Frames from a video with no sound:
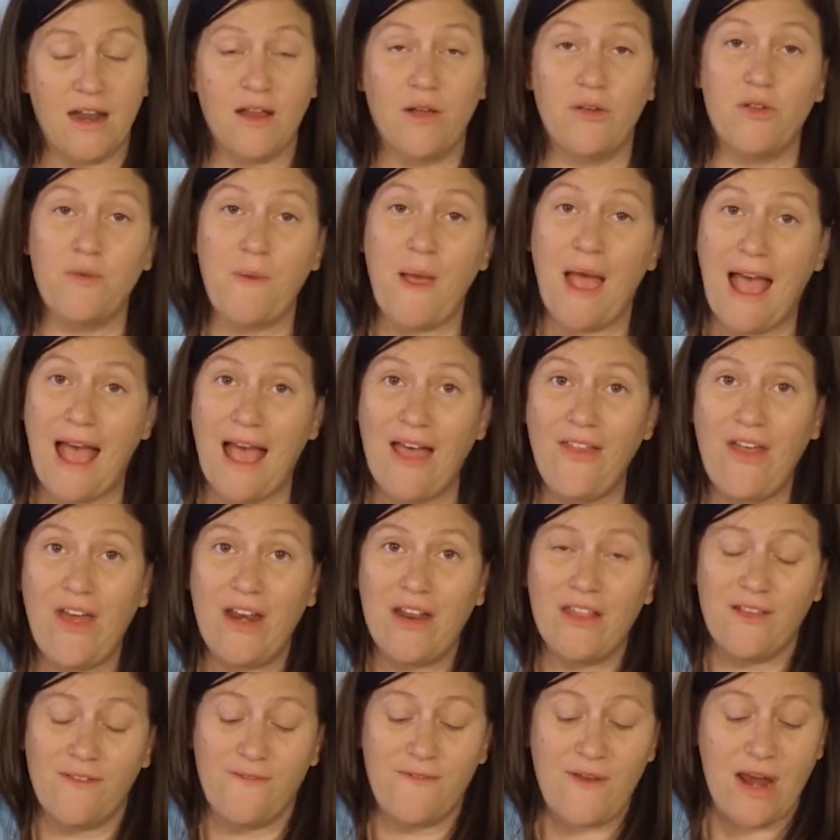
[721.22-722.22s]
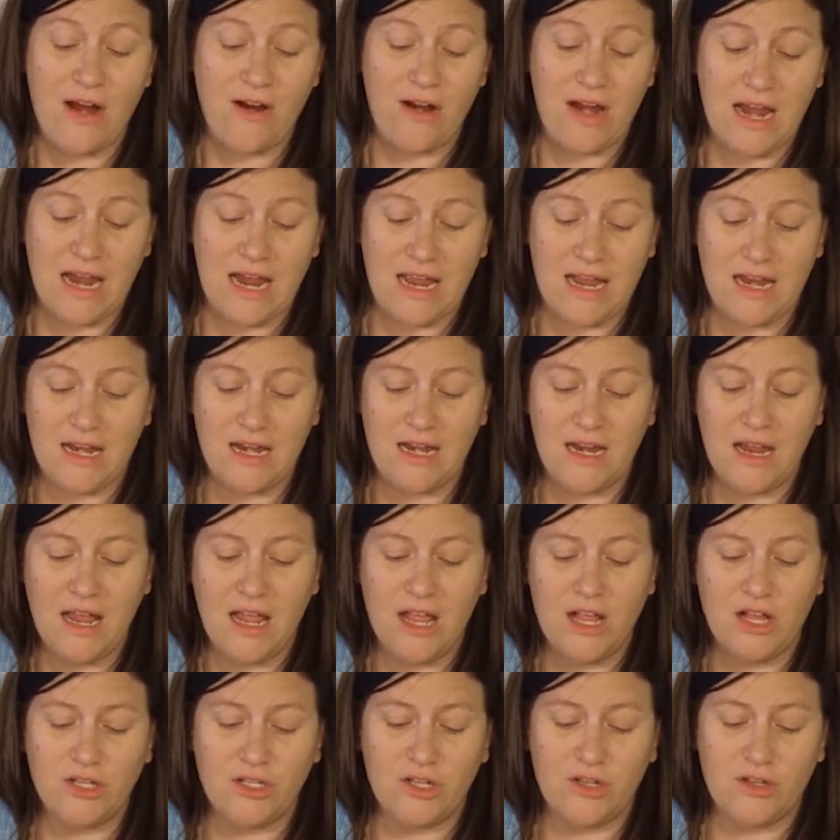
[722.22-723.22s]
you add that at the very end
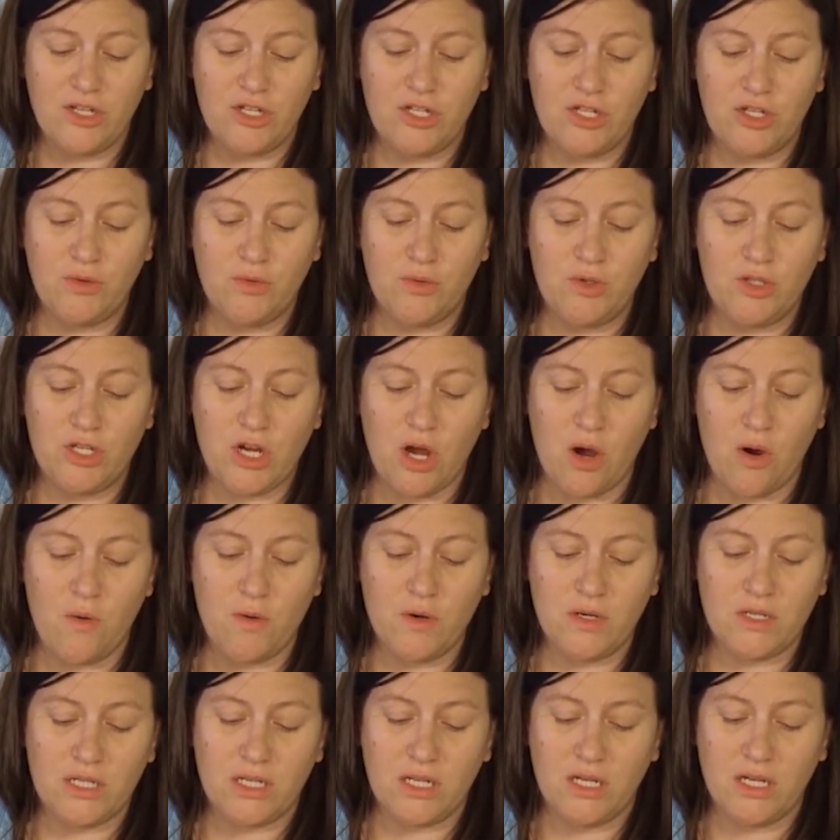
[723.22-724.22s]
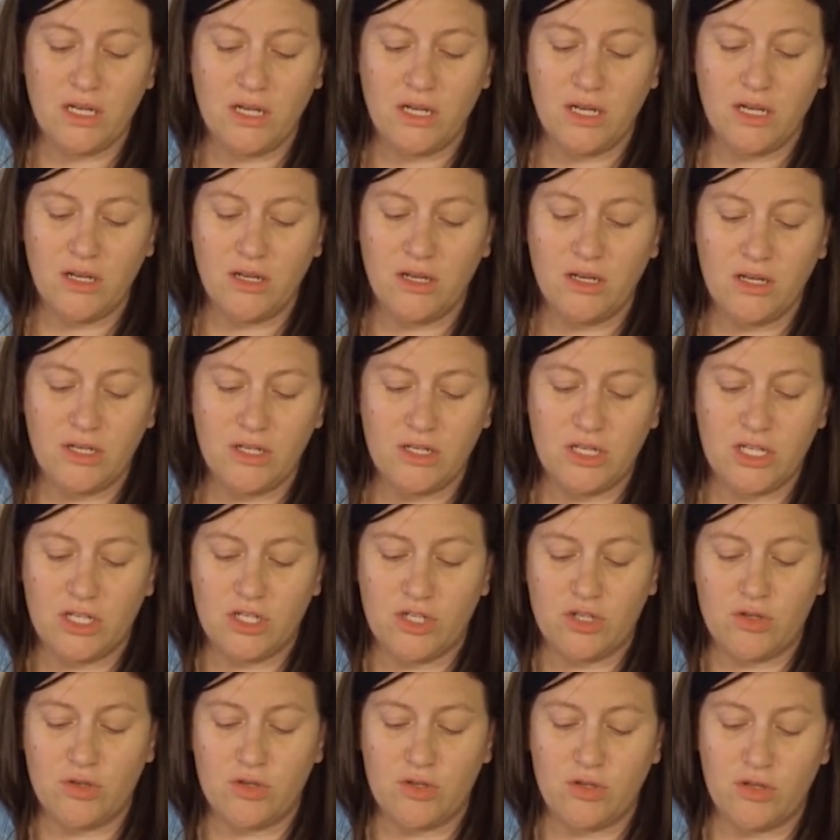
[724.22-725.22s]
so that you don't
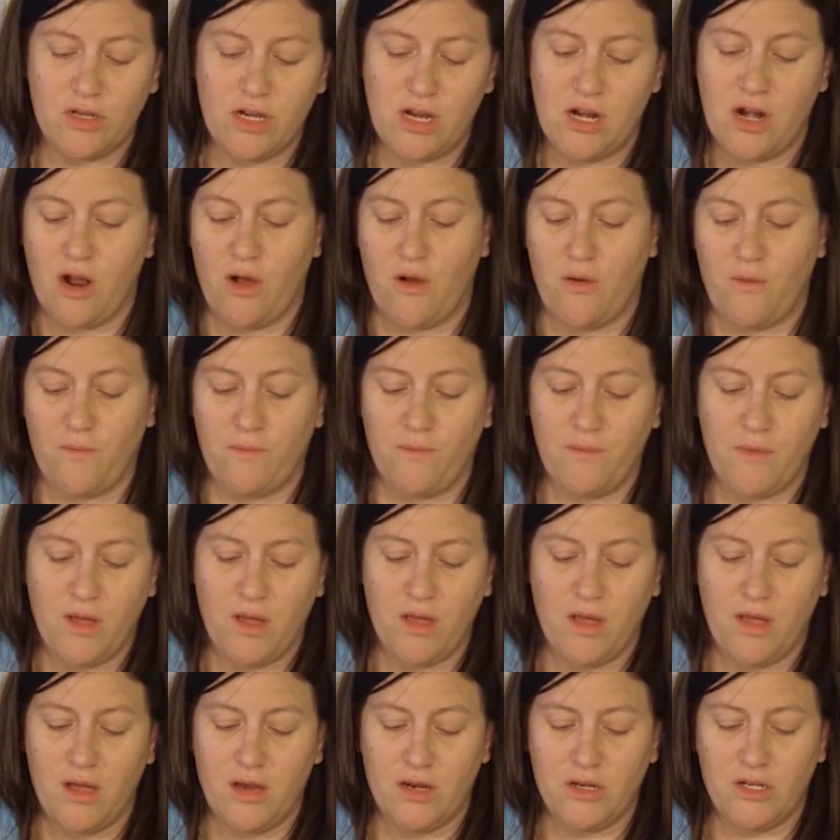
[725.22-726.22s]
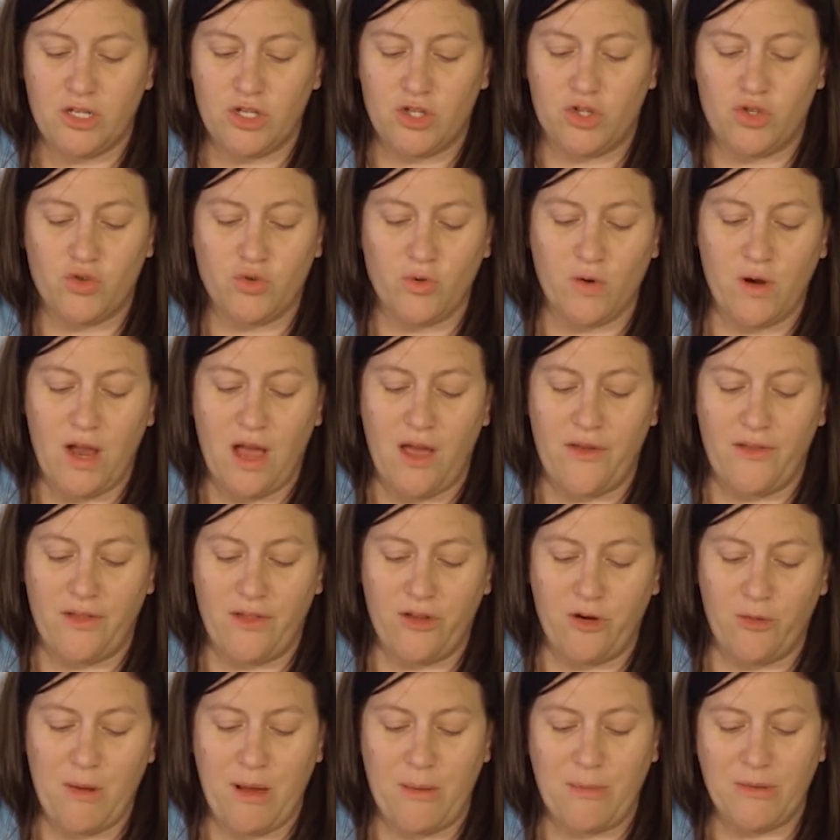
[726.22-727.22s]
just, destroy all the
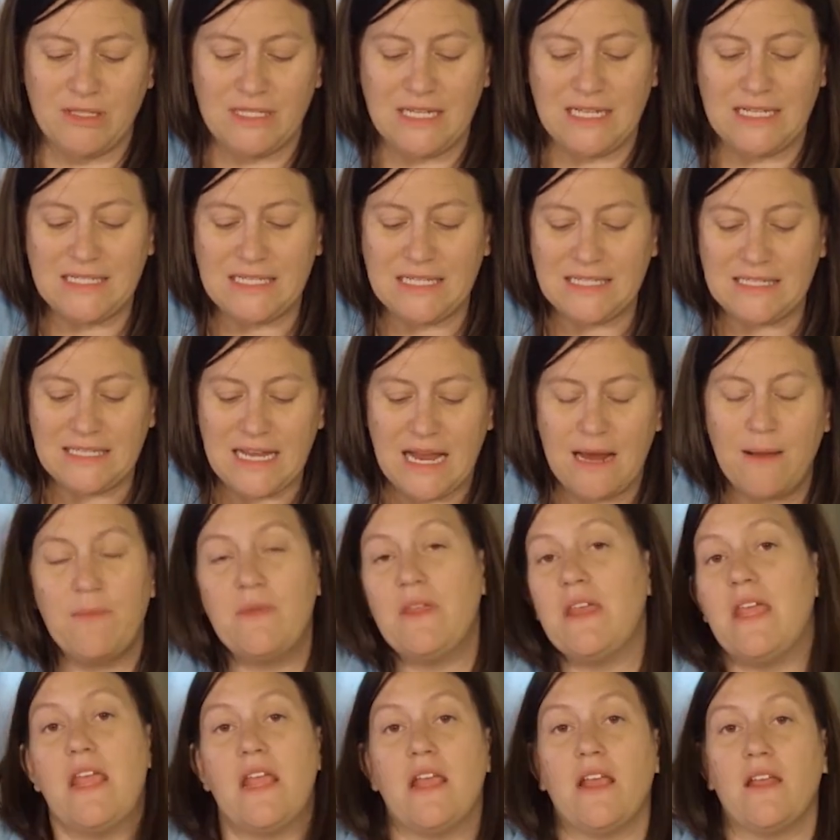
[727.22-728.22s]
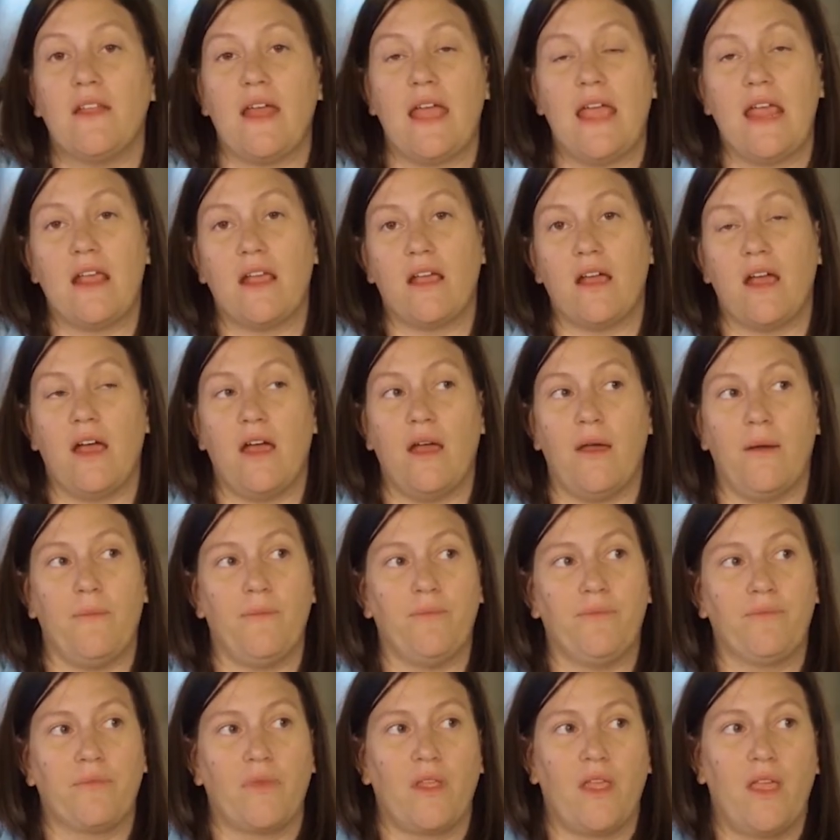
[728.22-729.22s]
little bubbles. It's the same thing like
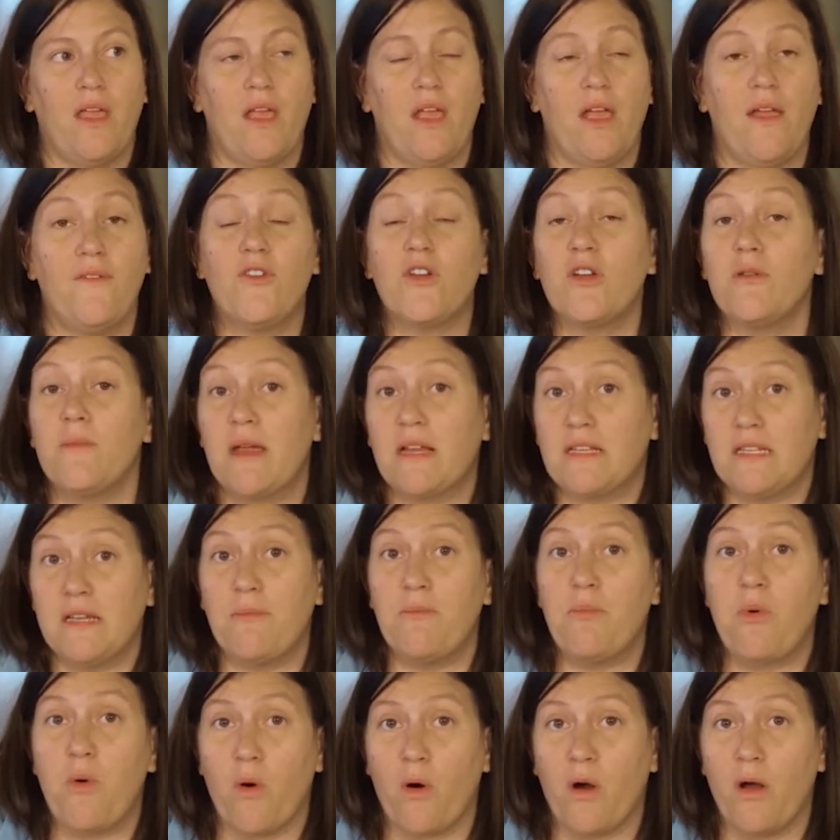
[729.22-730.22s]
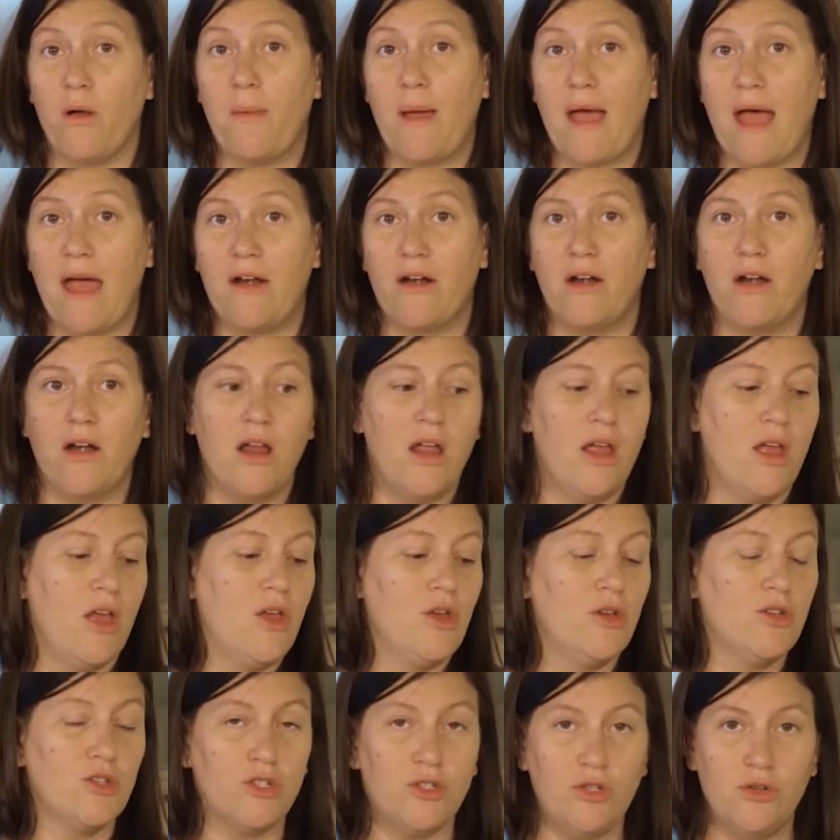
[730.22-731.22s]
if you're gonna make tempura batter,
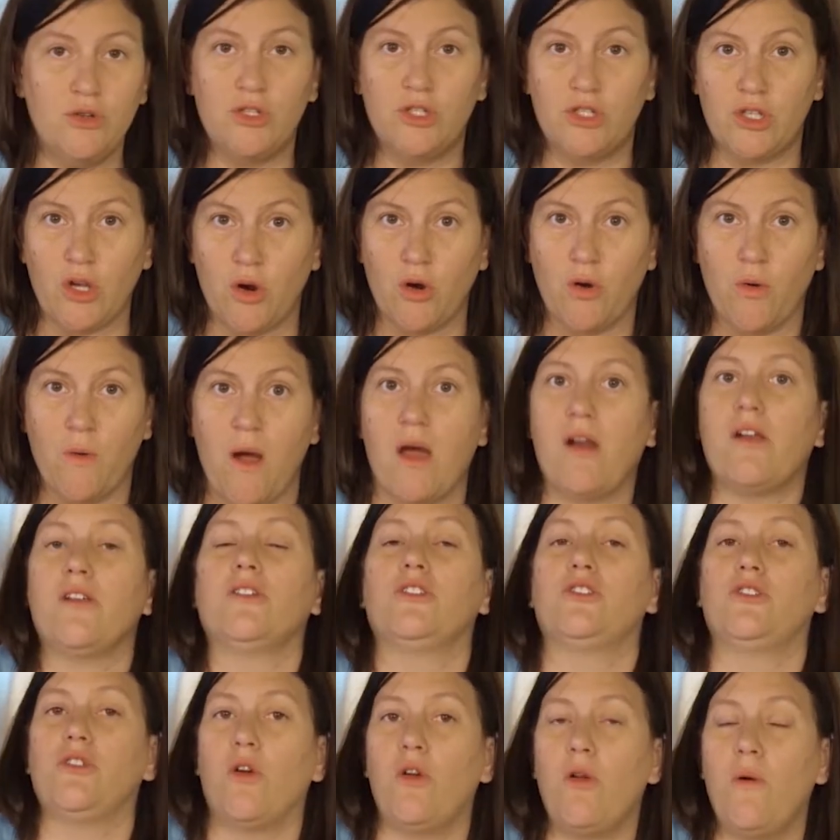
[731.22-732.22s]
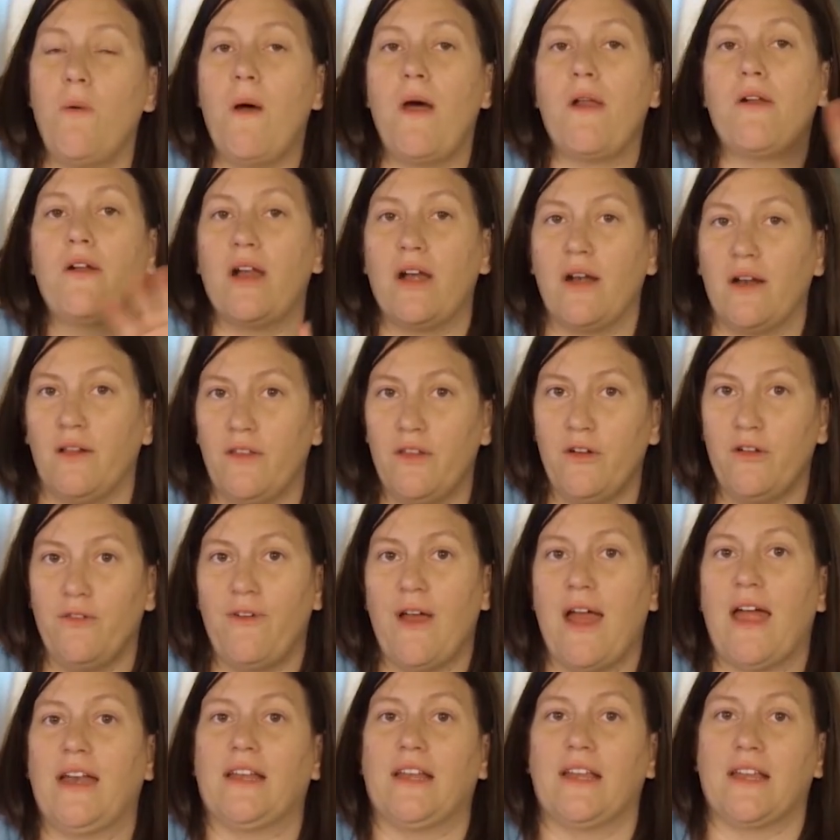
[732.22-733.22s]
use soda water and a little
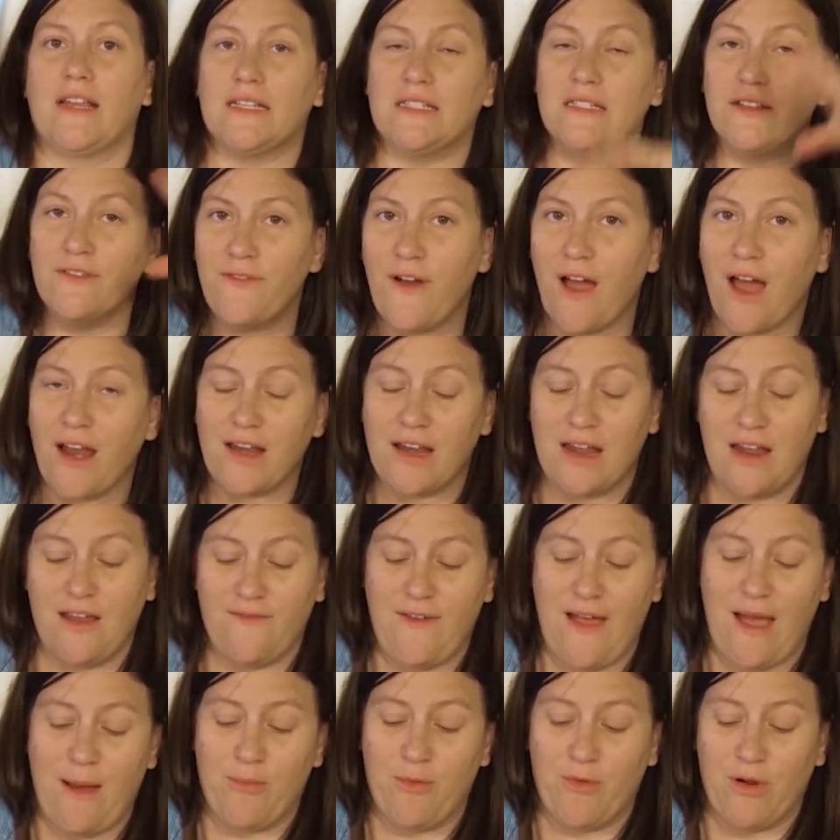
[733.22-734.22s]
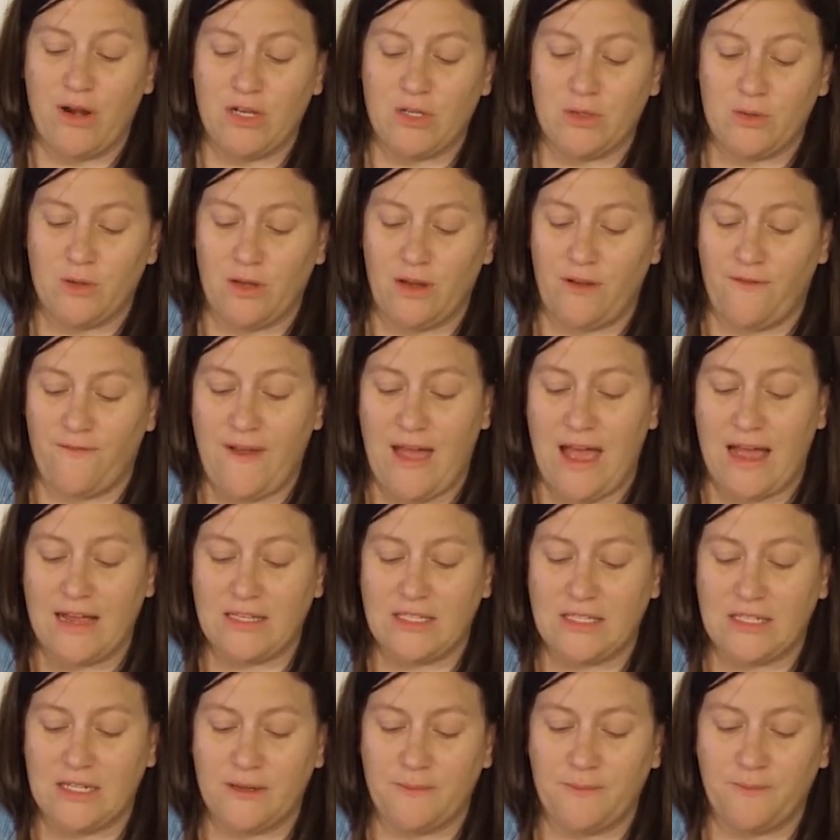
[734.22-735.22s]
vodka because the vodka evaporates really
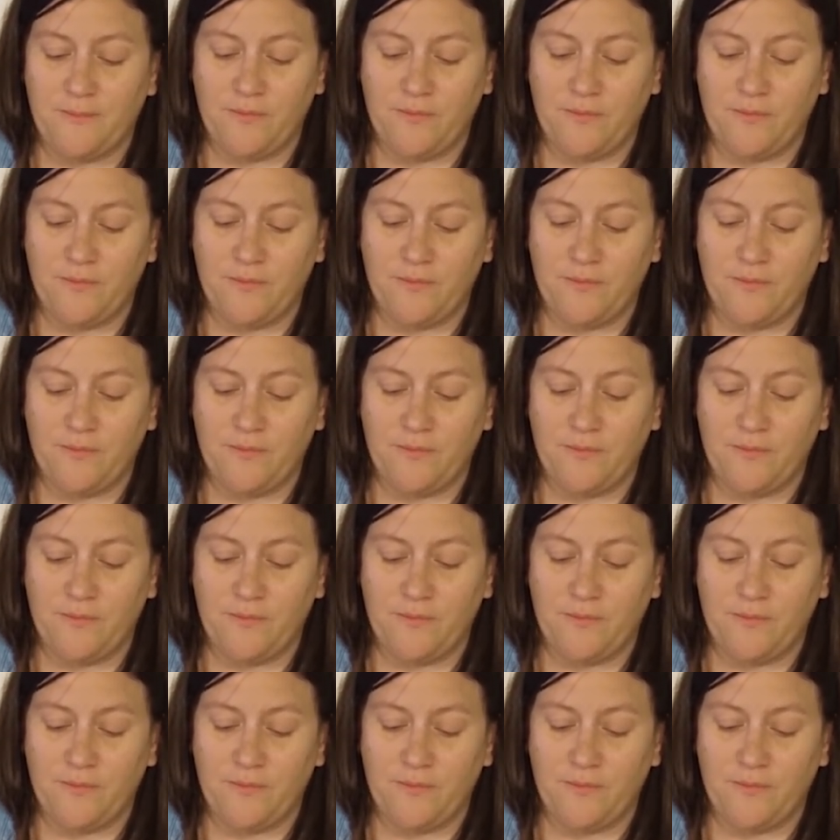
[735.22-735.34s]
fast.